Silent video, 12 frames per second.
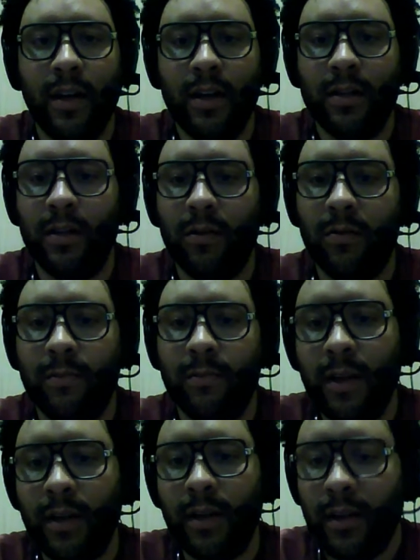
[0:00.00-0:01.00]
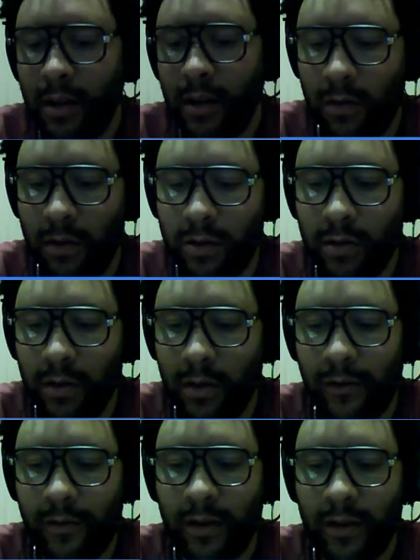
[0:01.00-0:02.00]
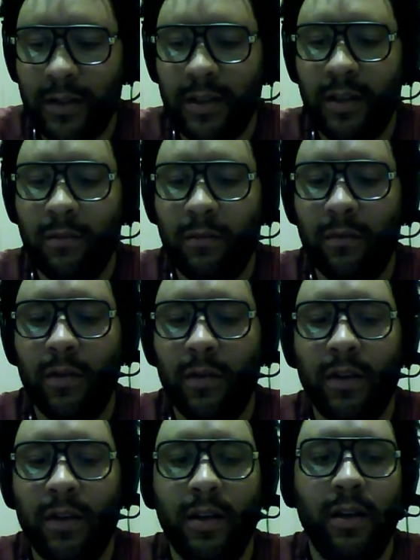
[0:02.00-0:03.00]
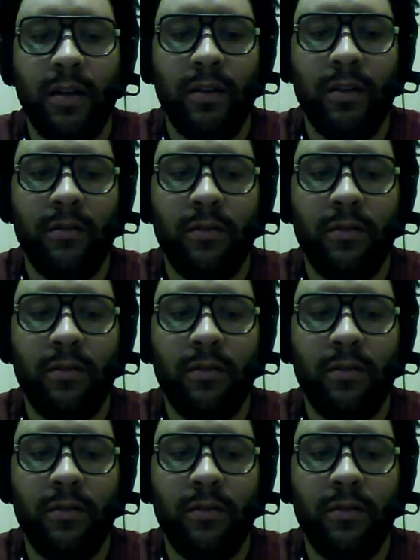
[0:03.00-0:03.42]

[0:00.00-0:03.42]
So, Mike, why don't you fill us in with the